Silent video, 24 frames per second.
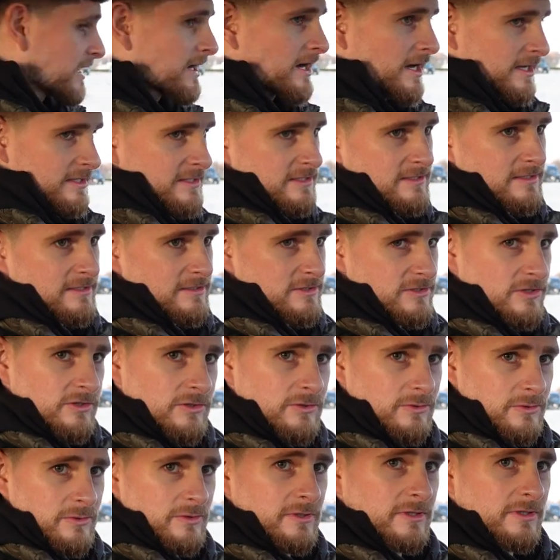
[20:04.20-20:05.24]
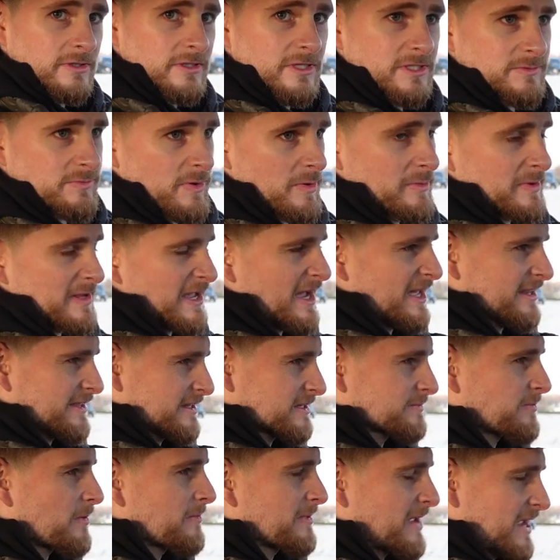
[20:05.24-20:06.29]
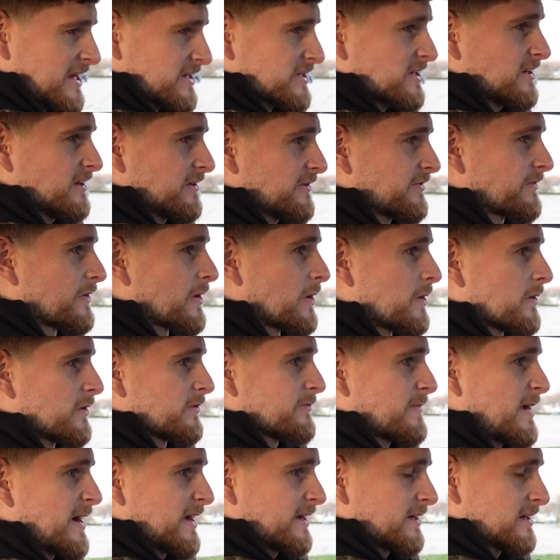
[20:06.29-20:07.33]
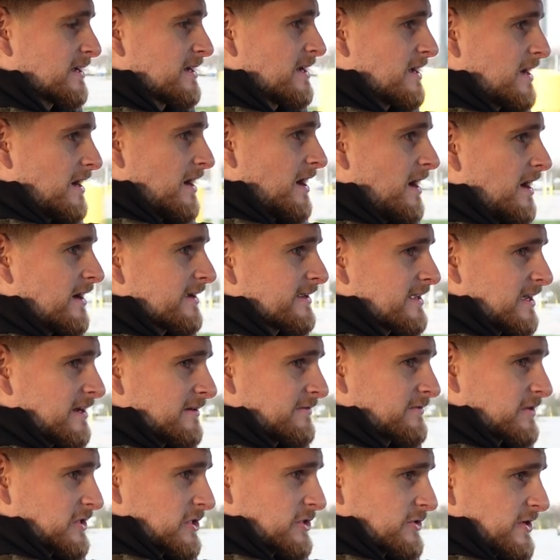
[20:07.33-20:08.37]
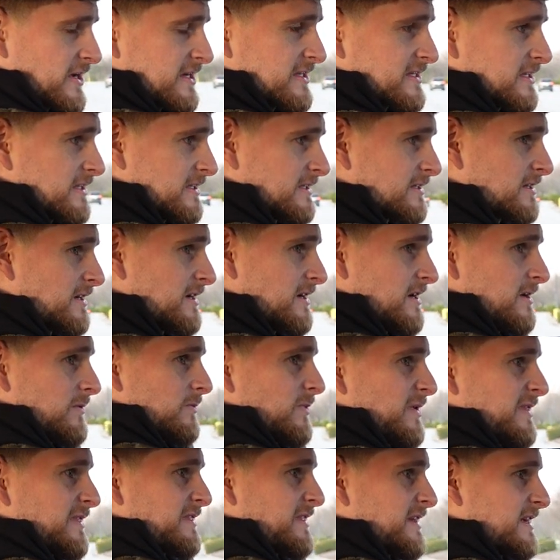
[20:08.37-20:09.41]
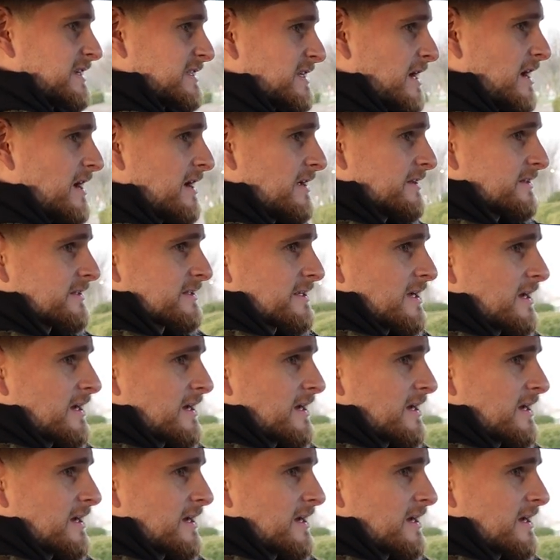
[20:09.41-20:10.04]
I do. That's probably actually a flaw of mine. I get frustrated when things aren't